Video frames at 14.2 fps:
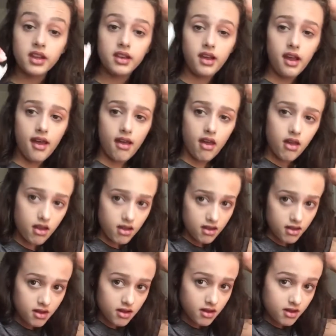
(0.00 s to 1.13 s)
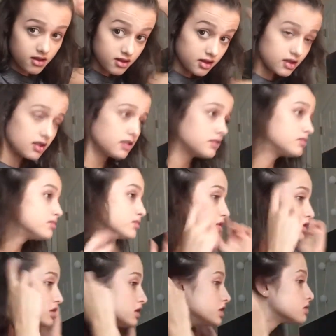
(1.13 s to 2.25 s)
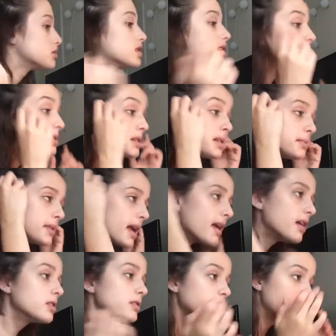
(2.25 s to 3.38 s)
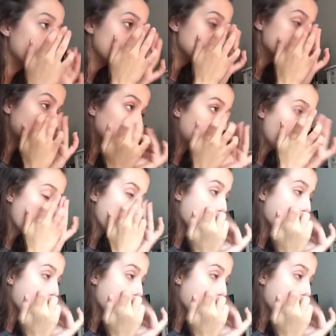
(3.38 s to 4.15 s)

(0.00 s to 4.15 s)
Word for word: lucky day. So you just want to clip that out of your face, maybe.